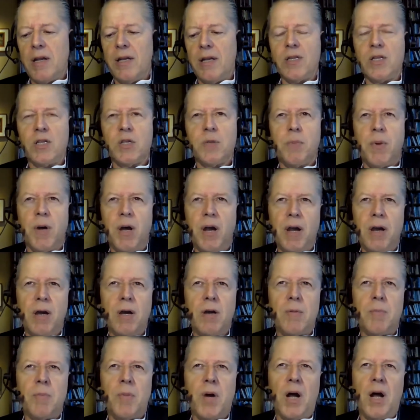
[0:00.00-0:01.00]

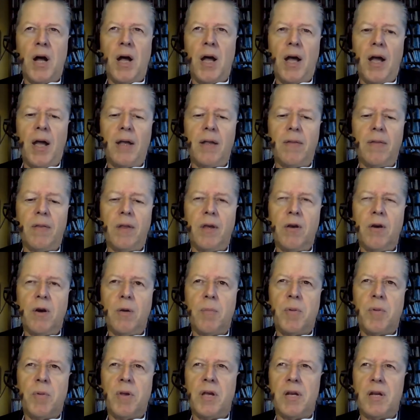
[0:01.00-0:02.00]
inspired by the
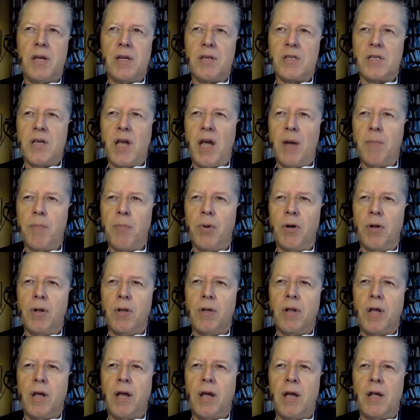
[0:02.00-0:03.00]
European
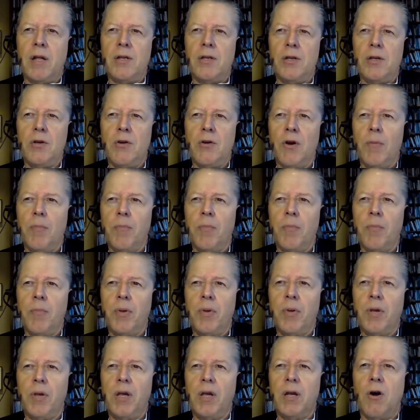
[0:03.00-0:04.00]
example and
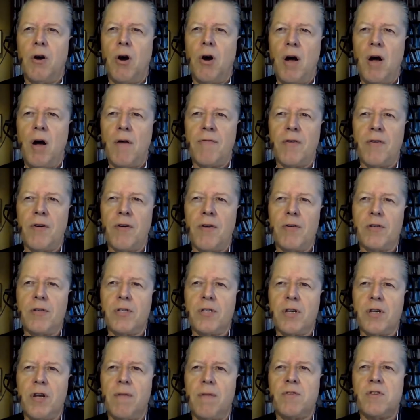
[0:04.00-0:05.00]
European offers
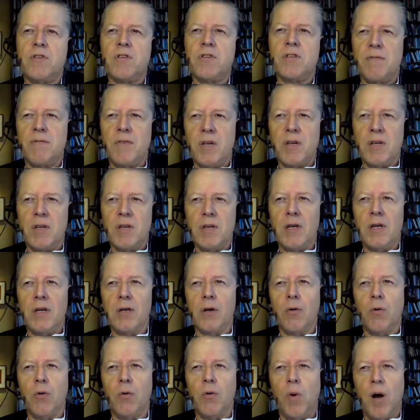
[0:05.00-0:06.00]
of civilian
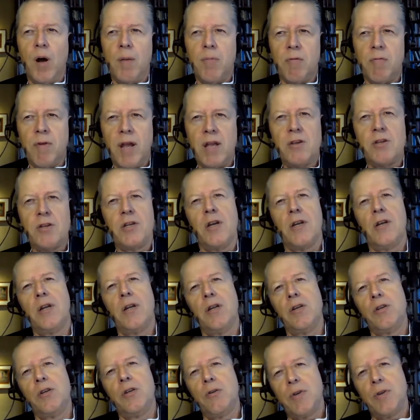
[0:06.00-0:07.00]
cooperation.
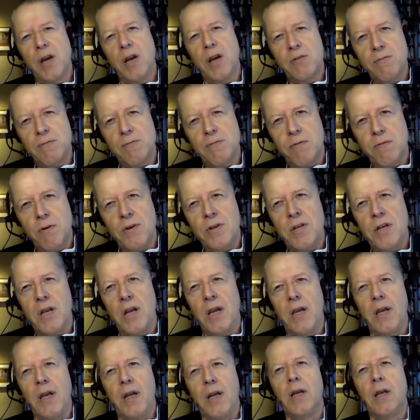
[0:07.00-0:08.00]
In
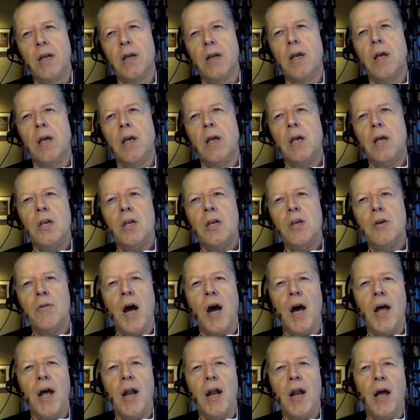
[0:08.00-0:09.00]
2014, you
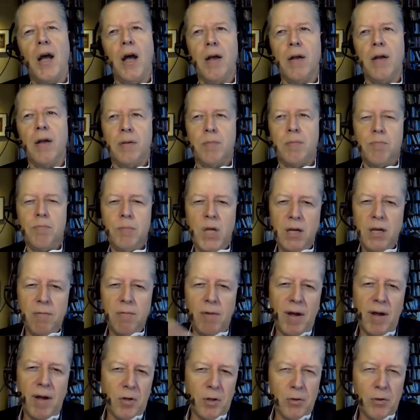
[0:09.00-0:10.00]
got a mini
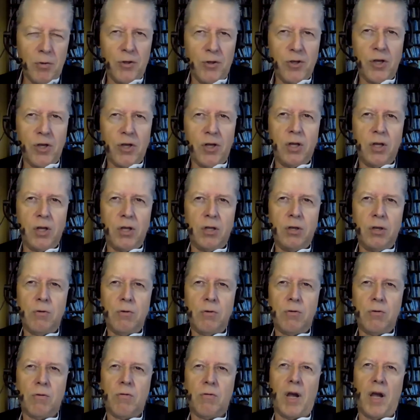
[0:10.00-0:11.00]
revolution in
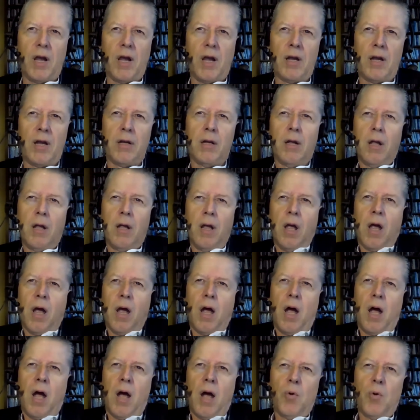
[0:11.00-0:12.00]
Ukraine,
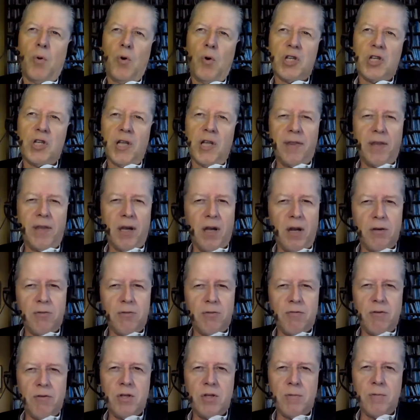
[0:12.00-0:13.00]
which led the
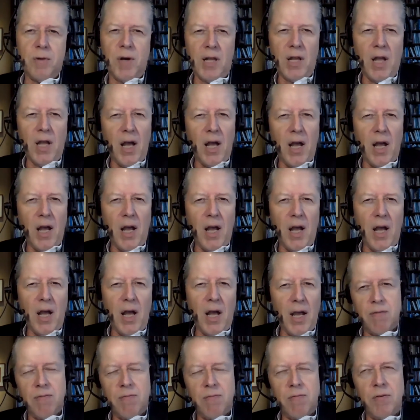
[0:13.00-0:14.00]
country to align
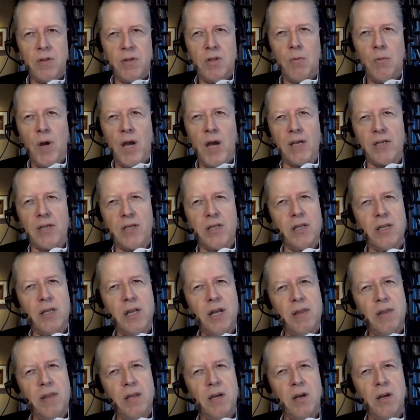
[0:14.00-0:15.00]
itself with the West. And
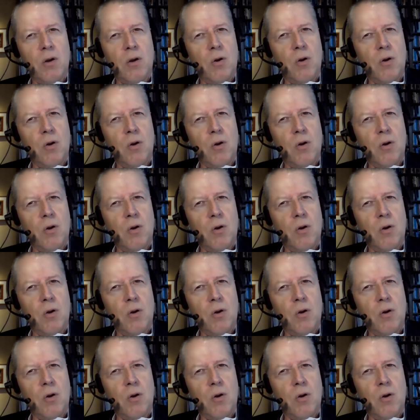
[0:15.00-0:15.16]
then the